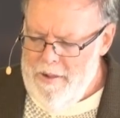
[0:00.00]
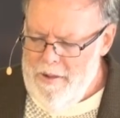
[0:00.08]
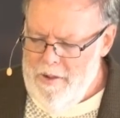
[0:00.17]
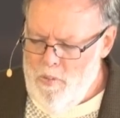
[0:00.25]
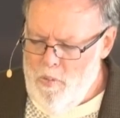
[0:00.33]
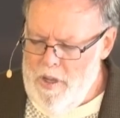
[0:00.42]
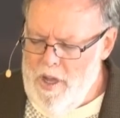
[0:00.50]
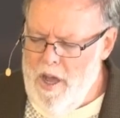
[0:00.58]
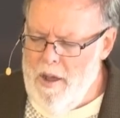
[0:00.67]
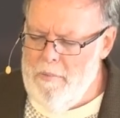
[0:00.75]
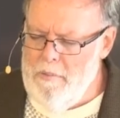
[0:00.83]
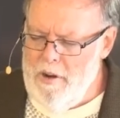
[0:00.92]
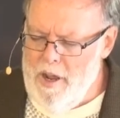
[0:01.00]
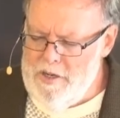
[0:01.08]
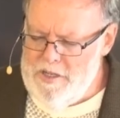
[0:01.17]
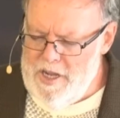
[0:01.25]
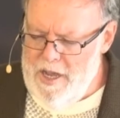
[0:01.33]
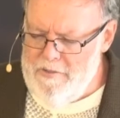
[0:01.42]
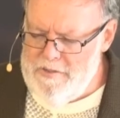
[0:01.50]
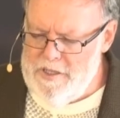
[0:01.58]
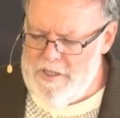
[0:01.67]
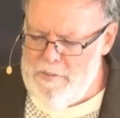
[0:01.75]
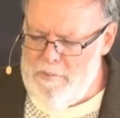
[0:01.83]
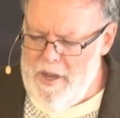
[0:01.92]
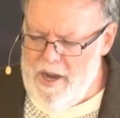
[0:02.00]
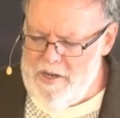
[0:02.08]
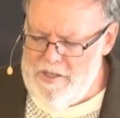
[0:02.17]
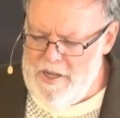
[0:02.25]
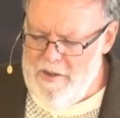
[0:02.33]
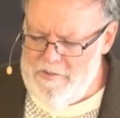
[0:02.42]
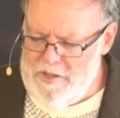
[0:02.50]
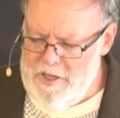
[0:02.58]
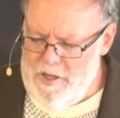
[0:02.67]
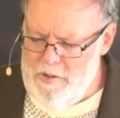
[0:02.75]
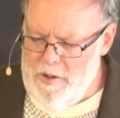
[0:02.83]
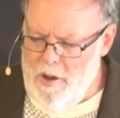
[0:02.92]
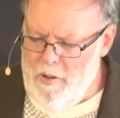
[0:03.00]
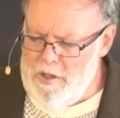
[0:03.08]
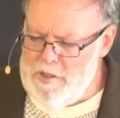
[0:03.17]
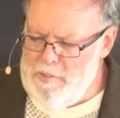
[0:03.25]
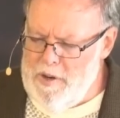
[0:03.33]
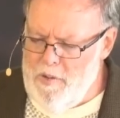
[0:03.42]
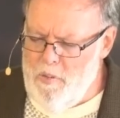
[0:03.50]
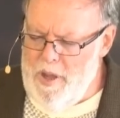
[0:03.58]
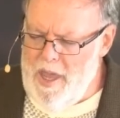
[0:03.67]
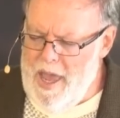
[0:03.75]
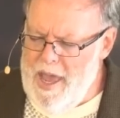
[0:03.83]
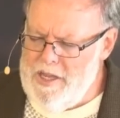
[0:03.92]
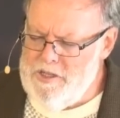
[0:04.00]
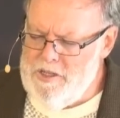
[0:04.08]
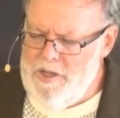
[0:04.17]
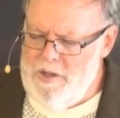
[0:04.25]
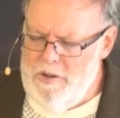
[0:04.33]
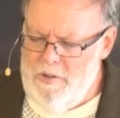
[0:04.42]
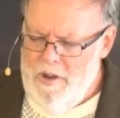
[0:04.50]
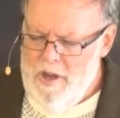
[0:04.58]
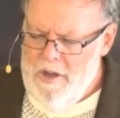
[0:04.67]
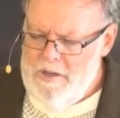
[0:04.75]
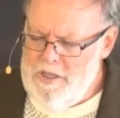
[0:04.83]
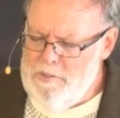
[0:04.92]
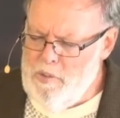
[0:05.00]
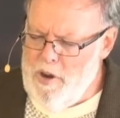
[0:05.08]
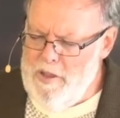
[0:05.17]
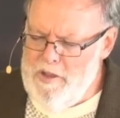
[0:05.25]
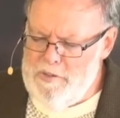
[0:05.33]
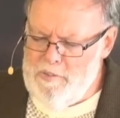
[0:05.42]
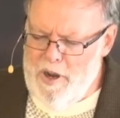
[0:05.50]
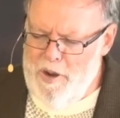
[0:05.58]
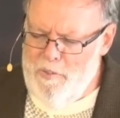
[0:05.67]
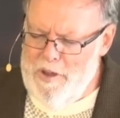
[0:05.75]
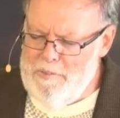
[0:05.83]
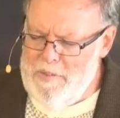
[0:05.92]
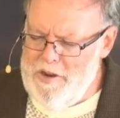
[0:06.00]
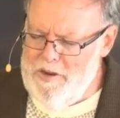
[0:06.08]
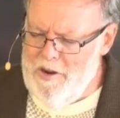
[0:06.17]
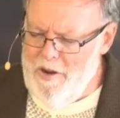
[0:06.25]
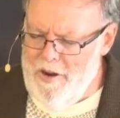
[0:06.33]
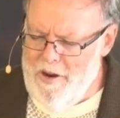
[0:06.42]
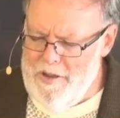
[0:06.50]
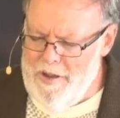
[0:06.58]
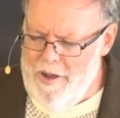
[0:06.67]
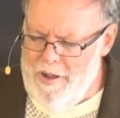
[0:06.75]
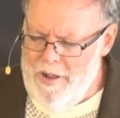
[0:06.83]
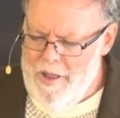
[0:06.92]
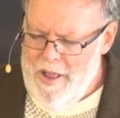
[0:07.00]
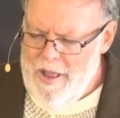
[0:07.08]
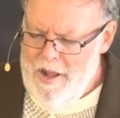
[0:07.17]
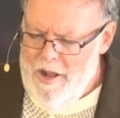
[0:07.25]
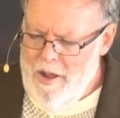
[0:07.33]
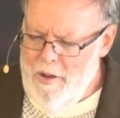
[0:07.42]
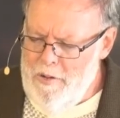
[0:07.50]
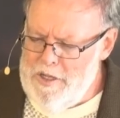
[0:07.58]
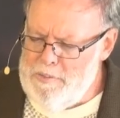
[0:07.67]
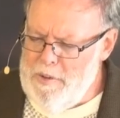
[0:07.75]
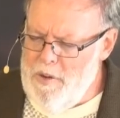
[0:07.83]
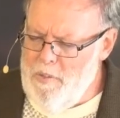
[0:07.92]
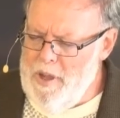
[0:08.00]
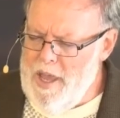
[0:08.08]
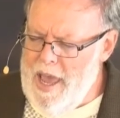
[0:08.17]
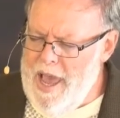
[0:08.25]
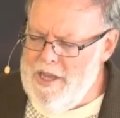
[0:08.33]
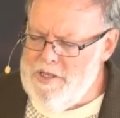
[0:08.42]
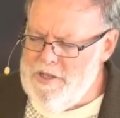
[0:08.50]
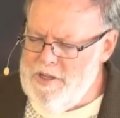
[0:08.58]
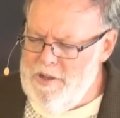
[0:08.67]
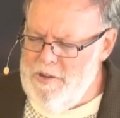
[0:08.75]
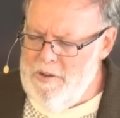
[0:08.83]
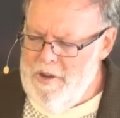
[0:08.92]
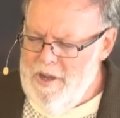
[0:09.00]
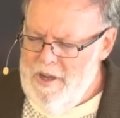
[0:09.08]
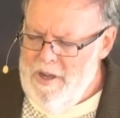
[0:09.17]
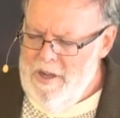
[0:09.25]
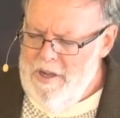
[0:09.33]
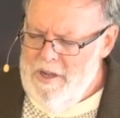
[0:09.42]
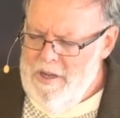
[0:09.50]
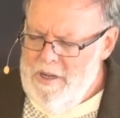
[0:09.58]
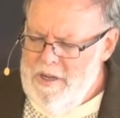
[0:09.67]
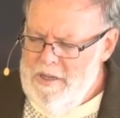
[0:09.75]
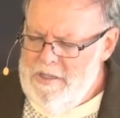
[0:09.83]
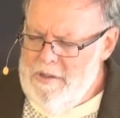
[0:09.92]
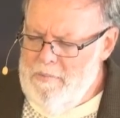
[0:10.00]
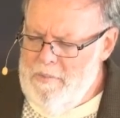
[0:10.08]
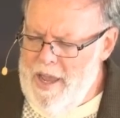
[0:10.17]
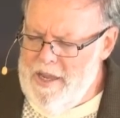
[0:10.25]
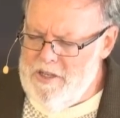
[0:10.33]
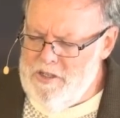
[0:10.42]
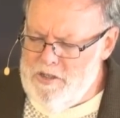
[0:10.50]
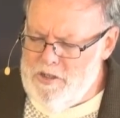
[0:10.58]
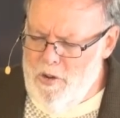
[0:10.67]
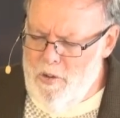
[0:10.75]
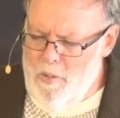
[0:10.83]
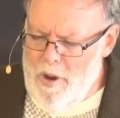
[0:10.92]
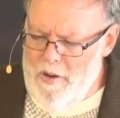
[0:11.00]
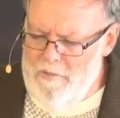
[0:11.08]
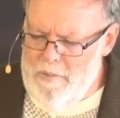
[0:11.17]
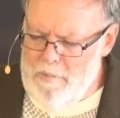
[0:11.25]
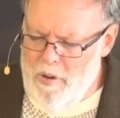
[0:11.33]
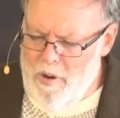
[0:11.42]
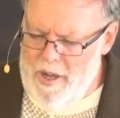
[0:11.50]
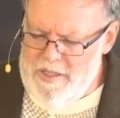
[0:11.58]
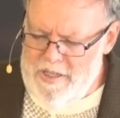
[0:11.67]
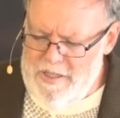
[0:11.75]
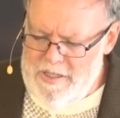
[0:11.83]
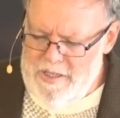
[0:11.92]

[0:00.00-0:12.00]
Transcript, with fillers: We humble ourselves and submit ourselves to you. And Holy Spirit, we ask you, just pray this prayer with me in your heart, y'all. Holy Spirit, we ask you to make us so aware of your presence.